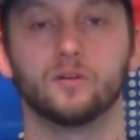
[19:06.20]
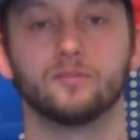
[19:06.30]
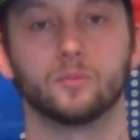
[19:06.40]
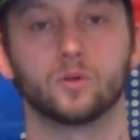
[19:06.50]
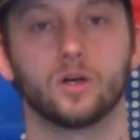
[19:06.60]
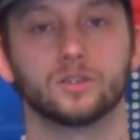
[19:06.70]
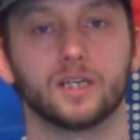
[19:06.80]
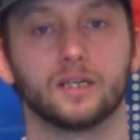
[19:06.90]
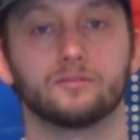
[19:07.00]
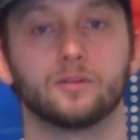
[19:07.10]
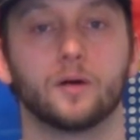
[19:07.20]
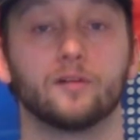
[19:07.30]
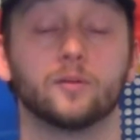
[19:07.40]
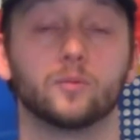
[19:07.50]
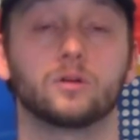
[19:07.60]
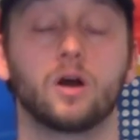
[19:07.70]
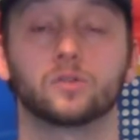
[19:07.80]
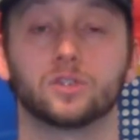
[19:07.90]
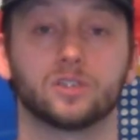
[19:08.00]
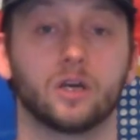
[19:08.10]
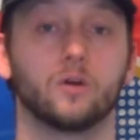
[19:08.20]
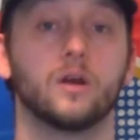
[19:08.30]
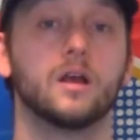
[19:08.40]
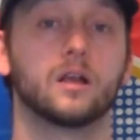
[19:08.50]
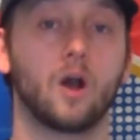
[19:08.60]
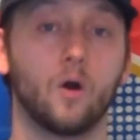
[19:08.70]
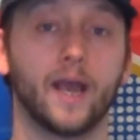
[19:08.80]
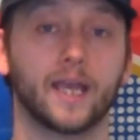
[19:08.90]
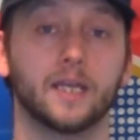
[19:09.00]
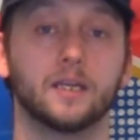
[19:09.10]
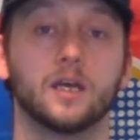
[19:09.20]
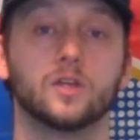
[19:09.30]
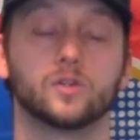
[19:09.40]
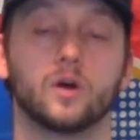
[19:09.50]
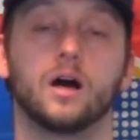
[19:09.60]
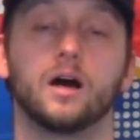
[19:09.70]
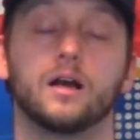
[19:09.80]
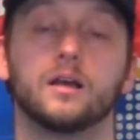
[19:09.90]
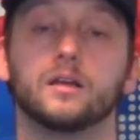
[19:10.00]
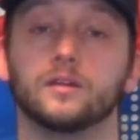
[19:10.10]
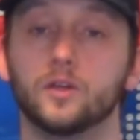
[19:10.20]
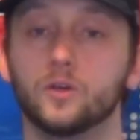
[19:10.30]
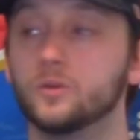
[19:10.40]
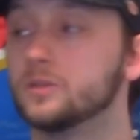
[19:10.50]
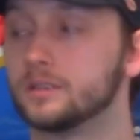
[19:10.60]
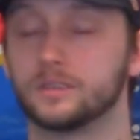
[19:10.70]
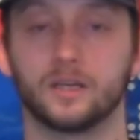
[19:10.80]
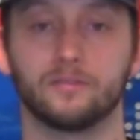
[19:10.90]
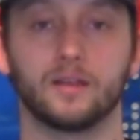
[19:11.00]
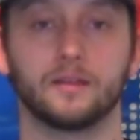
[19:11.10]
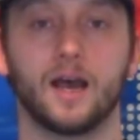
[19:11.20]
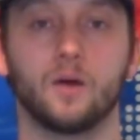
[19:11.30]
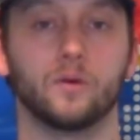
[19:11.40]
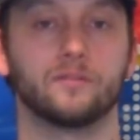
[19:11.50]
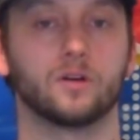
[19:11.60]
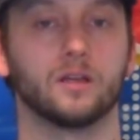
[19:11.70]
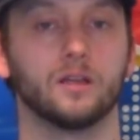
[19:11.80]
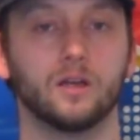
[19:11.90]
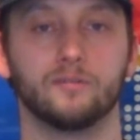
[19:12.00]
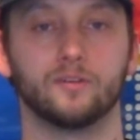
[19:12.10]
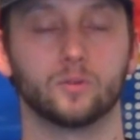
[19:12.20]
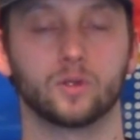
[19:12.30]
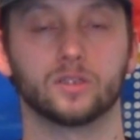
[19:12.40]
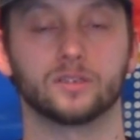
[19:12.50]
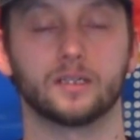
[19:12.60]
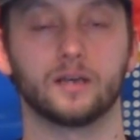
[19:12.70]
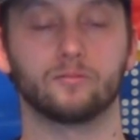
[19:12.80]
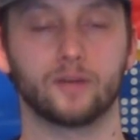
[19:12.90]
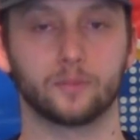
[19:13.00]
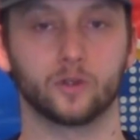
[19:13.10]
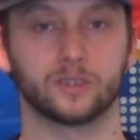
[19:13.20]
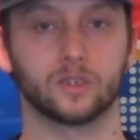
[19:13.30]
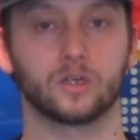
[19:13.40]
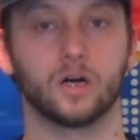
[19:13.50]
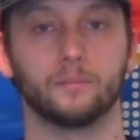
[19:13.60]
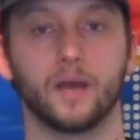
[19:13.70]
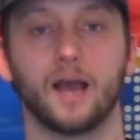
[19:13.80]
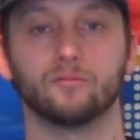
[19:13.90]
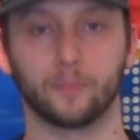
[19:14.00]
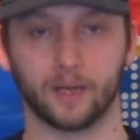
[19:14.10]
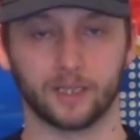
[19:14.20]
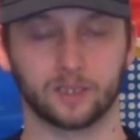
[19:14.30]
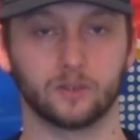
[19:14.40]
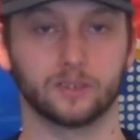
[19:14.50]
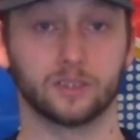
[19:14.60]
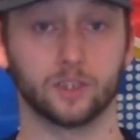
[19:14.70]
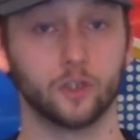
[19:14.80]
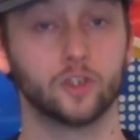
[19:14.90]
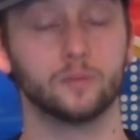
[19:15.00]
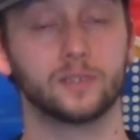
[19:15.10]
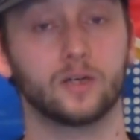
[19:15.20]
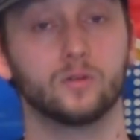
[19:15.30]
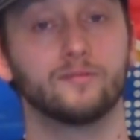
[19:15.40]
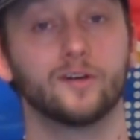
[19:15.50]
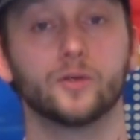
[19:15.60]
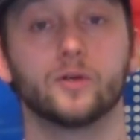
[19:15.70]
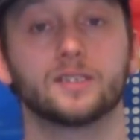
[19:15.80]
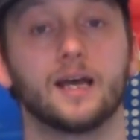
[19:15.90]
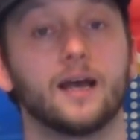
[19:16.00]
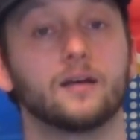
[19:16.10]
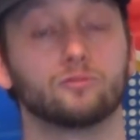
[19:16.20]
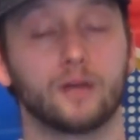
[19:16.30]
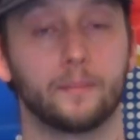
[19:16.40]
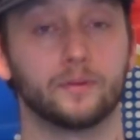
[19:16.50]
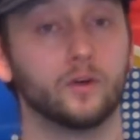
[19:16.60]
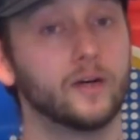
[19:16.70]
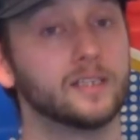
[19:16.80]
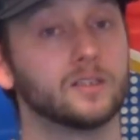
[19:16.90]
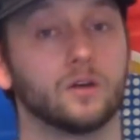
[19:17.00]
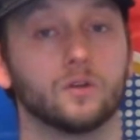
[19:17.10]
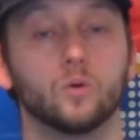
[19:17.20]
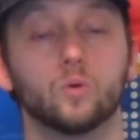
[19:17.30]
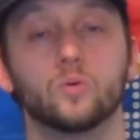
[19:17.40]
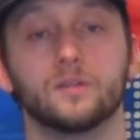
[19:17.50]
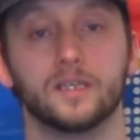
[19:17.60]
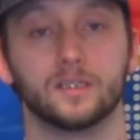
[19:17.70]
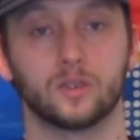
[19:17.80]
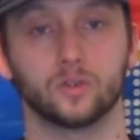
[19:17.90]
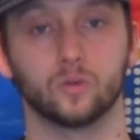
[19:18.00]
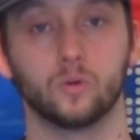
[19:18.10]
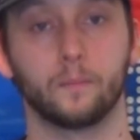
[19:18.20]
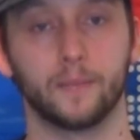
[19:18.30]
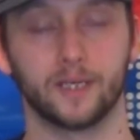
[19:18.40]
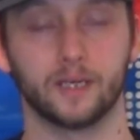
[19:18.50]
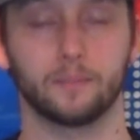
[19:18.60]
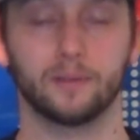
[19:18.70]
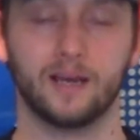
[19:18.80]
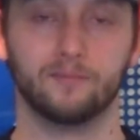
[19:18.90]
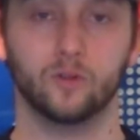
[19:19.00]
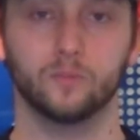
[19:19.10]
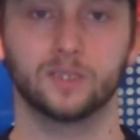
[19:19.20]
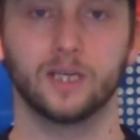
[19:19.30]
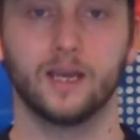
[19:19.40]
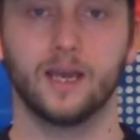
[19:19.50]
more football content from our football culture show. Go hang in to our news and stuff like that. We've got a lot of football content at rebnoise.com and Rebellious Noise's YouTube channel. Follow us at RebNoise on all the social media platforms.